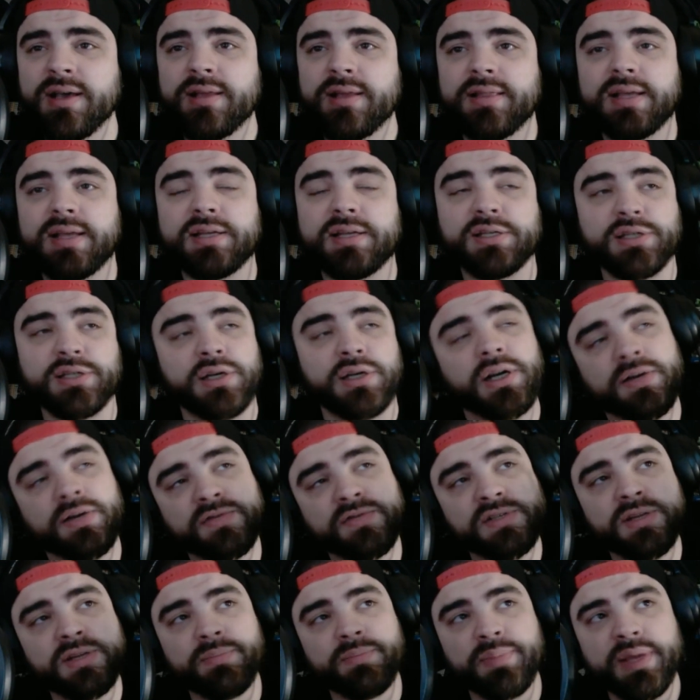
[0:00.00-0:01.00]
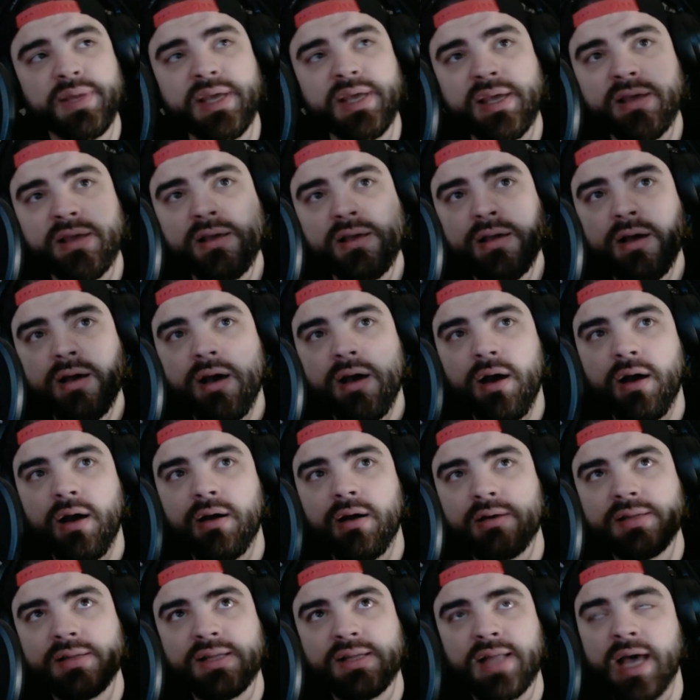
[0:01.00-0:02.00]
that deserves to be
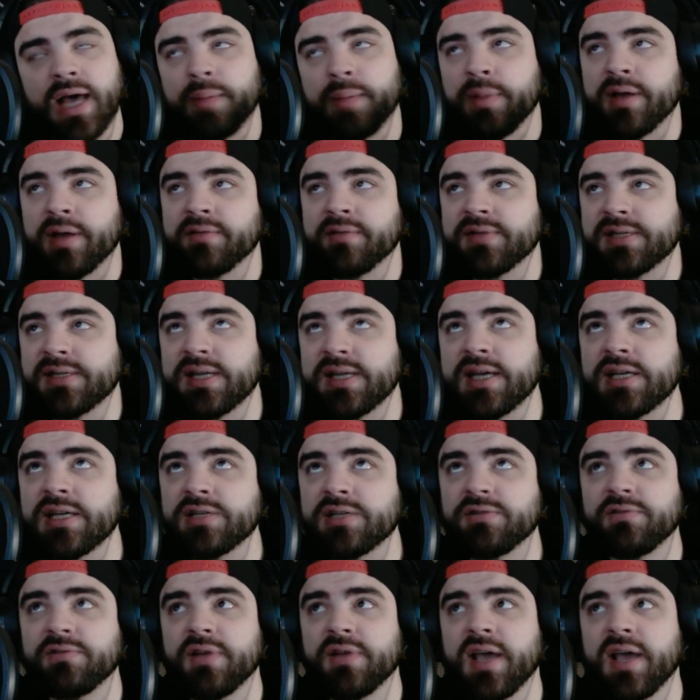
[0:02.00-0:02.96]
on the limelight of the stage.